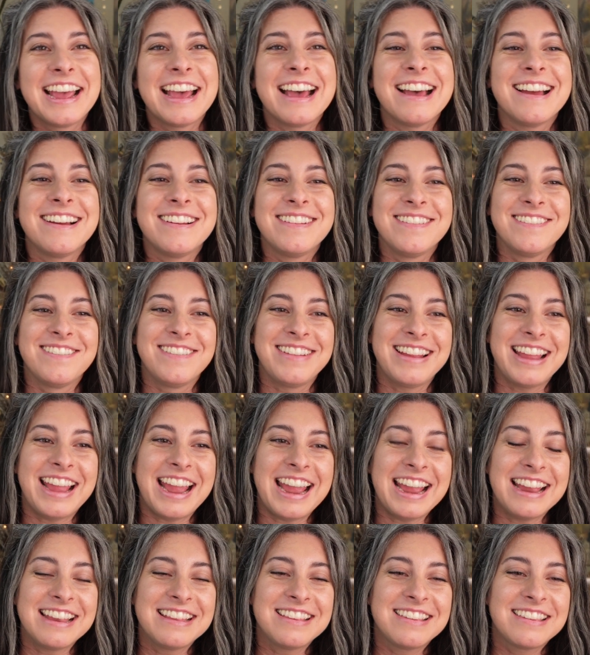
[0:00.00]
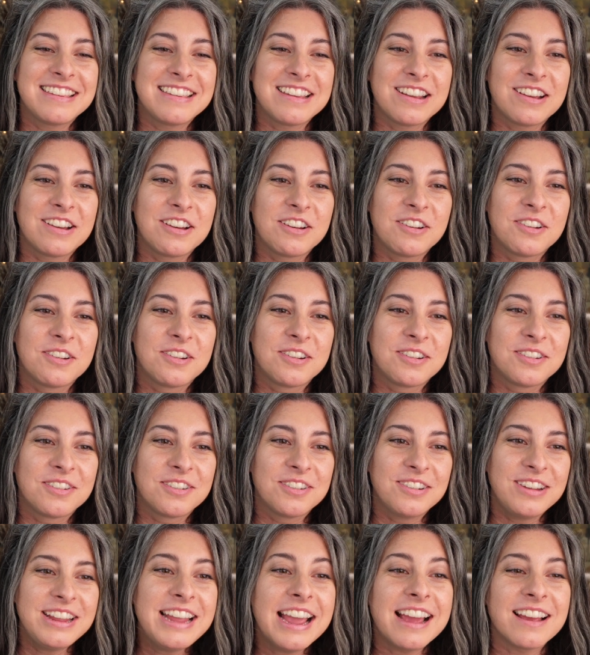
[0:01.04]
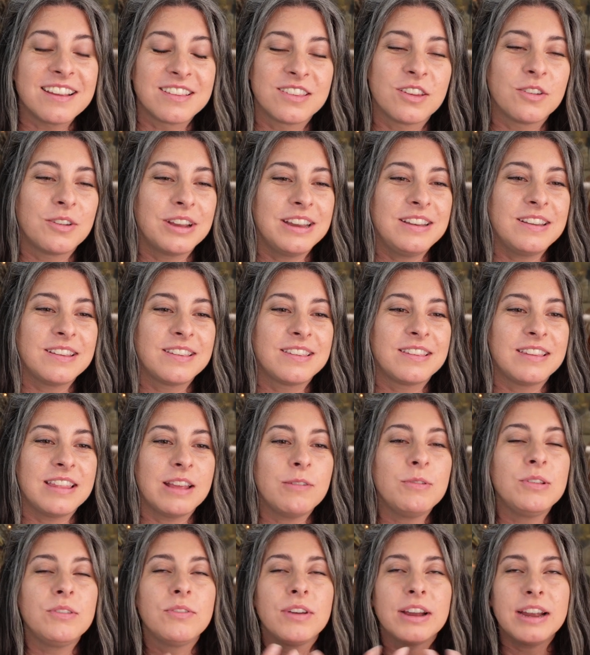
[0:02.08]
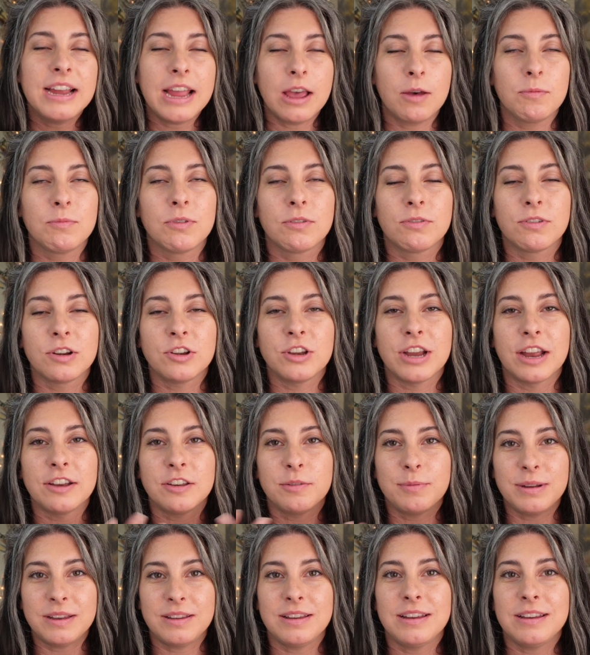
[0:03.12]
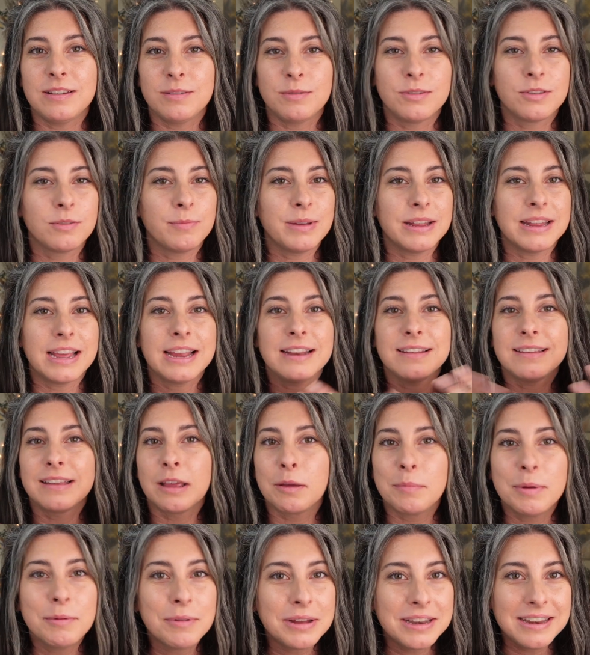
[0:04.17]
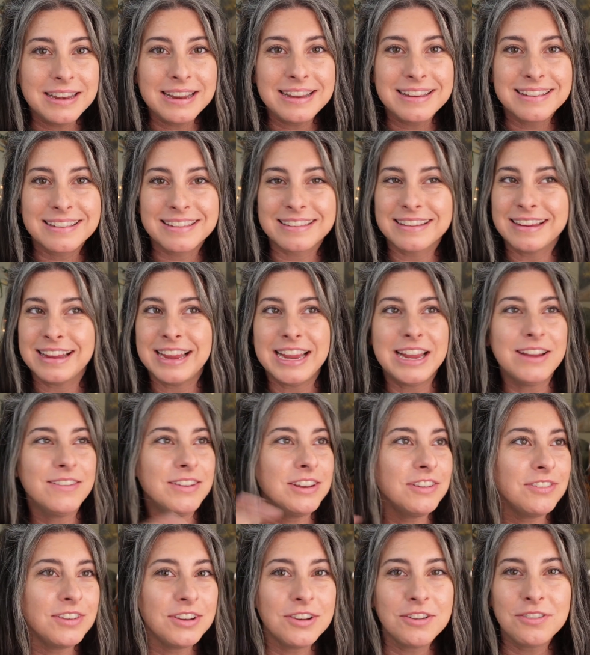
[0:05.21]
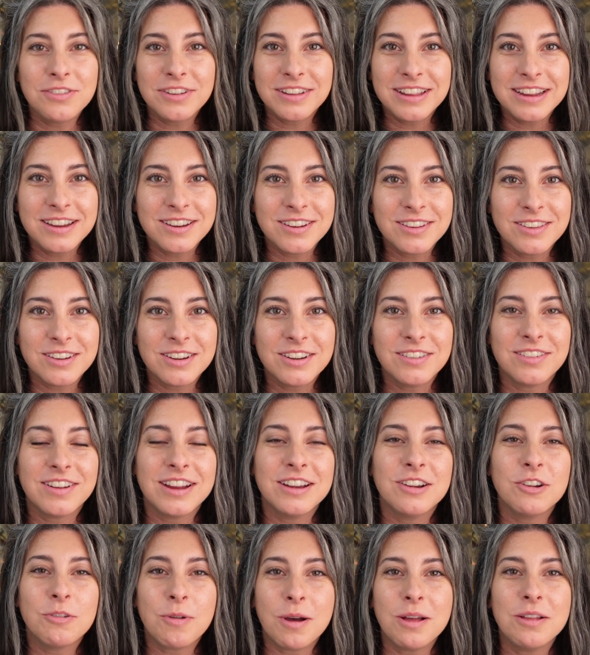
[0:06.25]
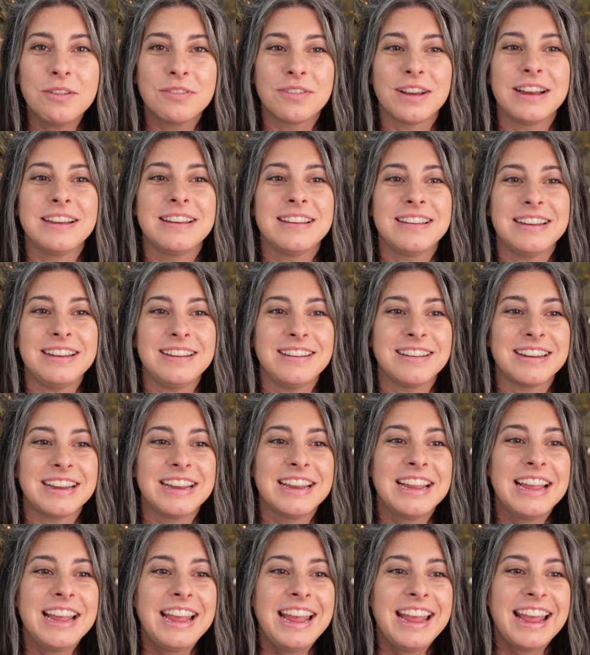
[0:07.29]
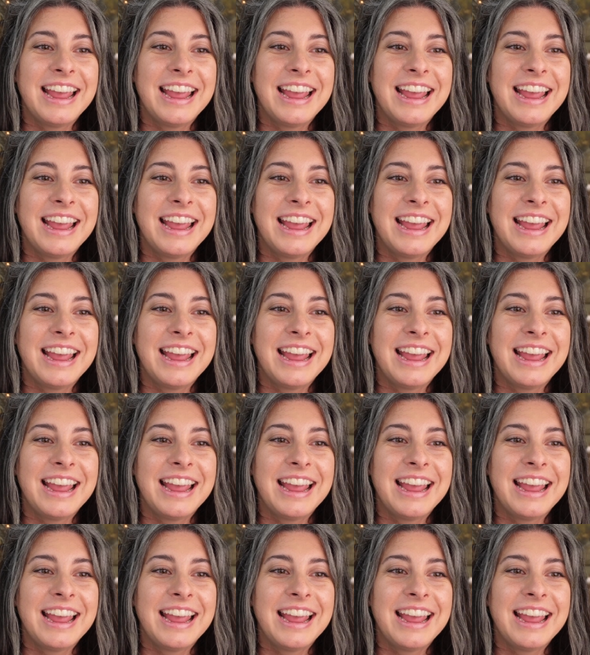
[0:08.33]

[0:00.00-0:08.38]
And so, yeah, so it was very helpful for ChatGPT to just be tell me what it is, even if you don't feel like you're certified or qualified to teach it.